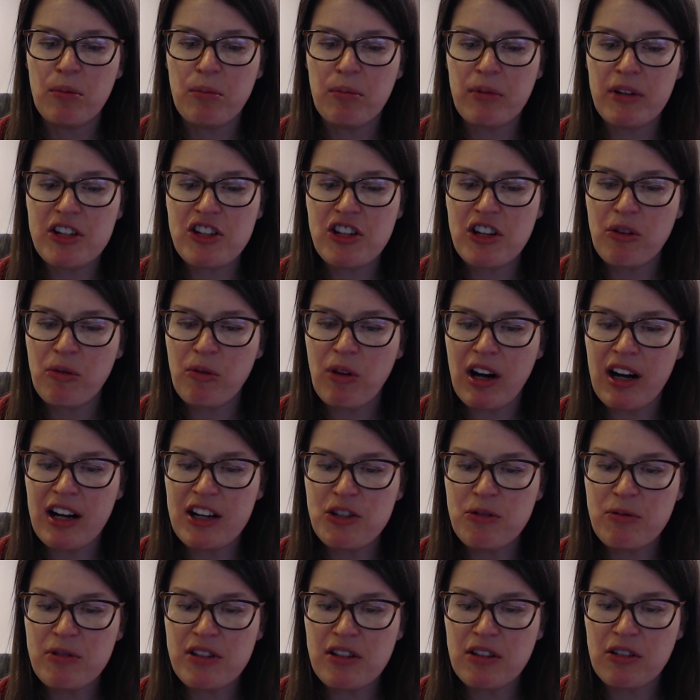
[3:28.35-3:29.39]
Bridget
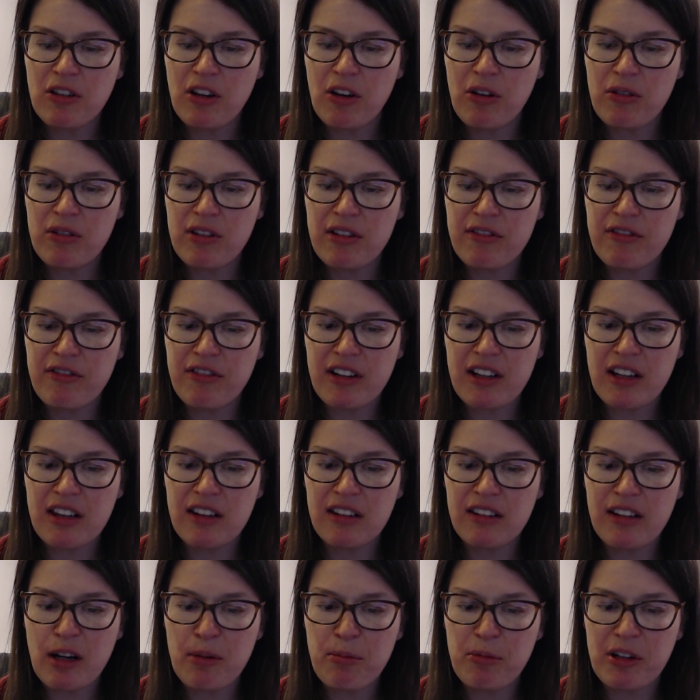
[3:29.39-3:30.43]
Wadge was alone in front of
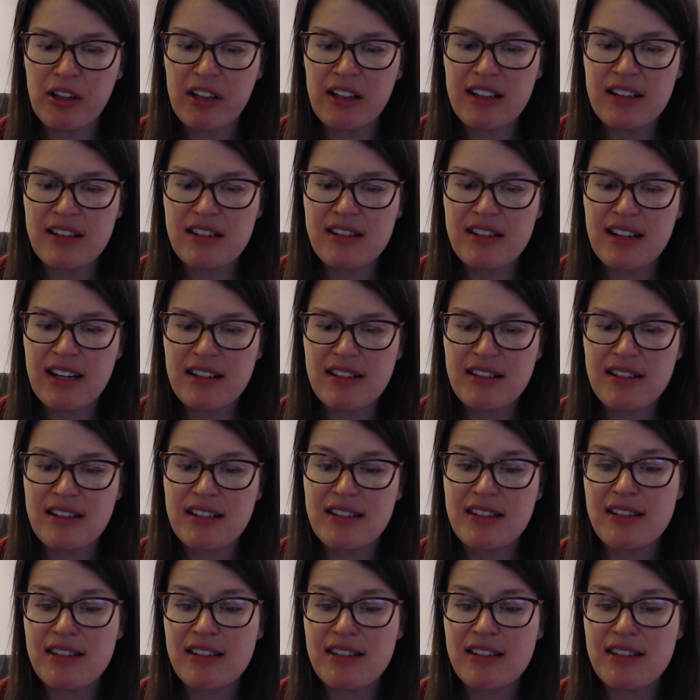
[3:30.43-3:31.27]
the librarian's desk,